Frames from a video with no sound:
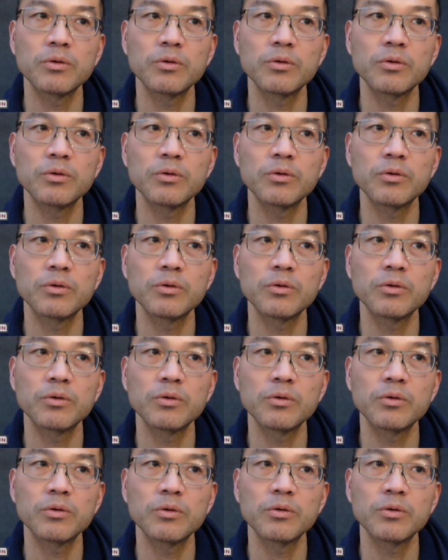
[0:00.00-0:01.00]
I think
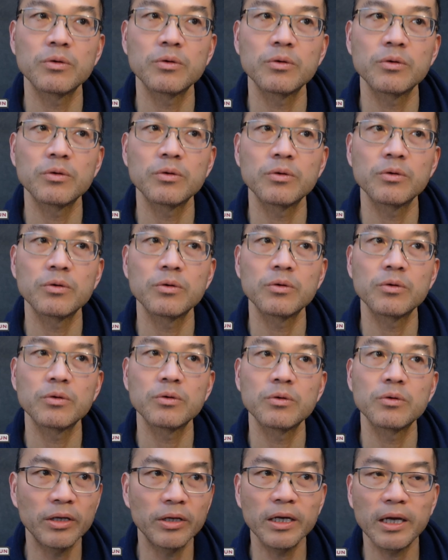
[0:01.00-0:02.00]

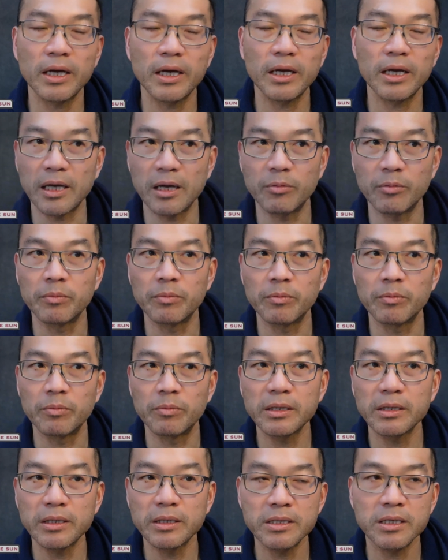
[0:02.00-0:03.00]
looking at the
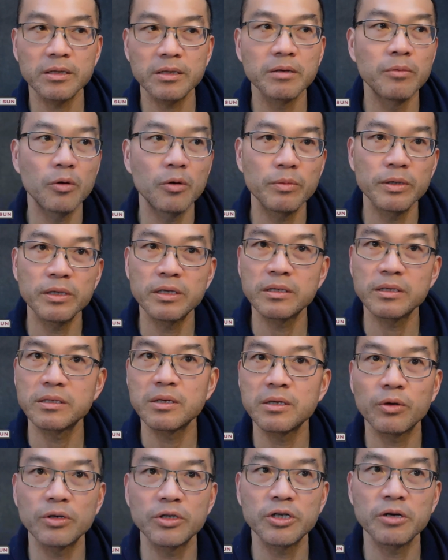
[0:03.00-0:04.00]
capabilities at the moment, the
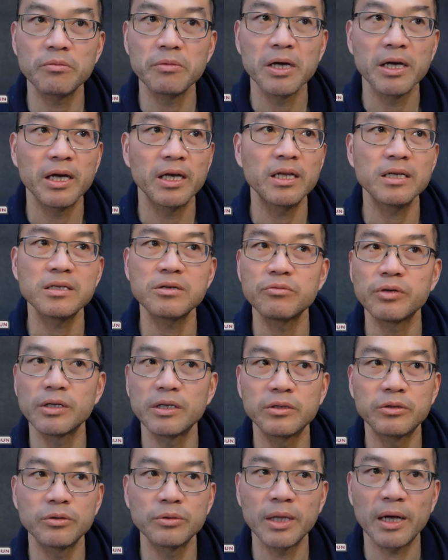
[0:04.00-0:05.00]
C1 chip, it doesn't really
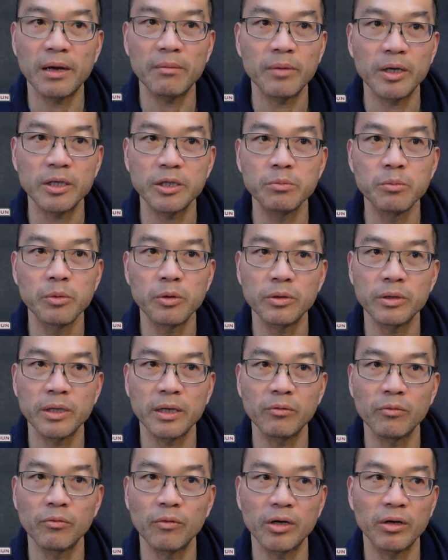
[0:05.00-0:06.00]
do that much more
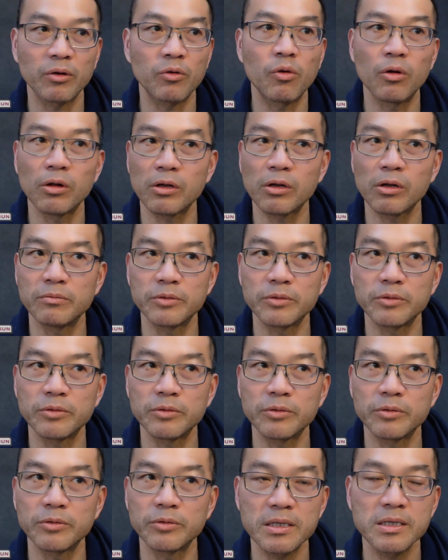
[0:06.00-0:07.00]
than what a Qualcomm chip
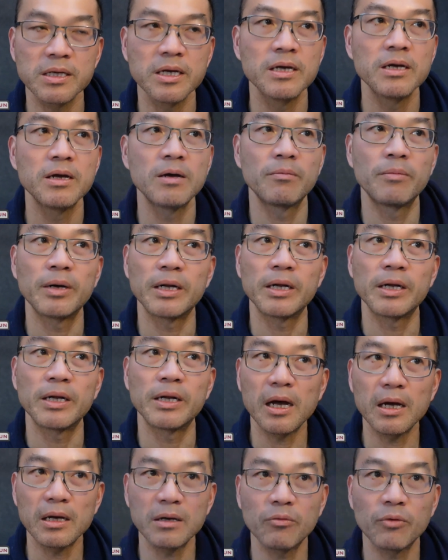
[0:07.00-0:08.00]
does, but
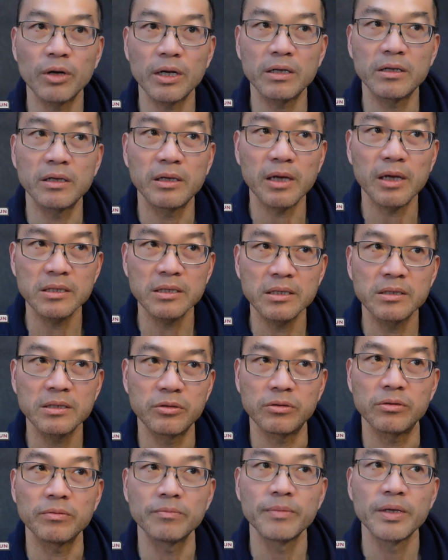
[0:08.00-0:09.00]
what it does
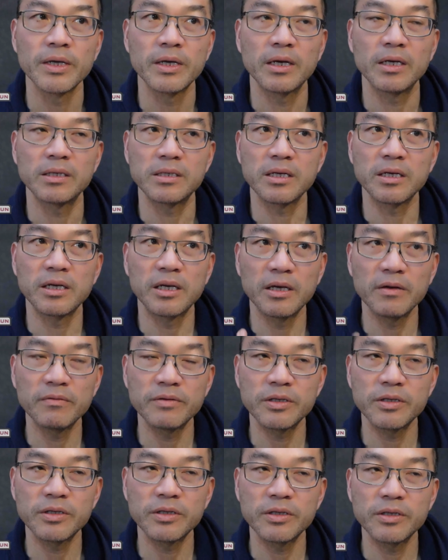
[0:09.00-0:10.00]
do is it gives
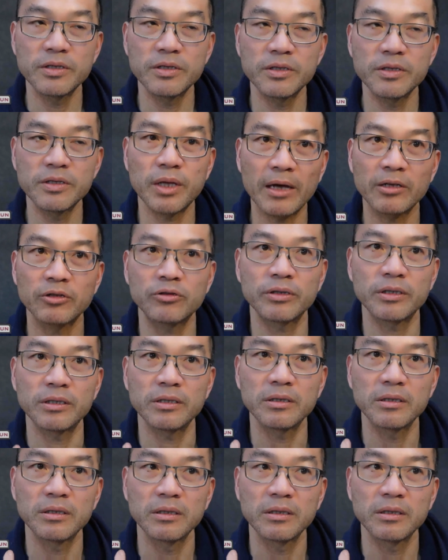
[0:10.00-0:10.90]
you that battery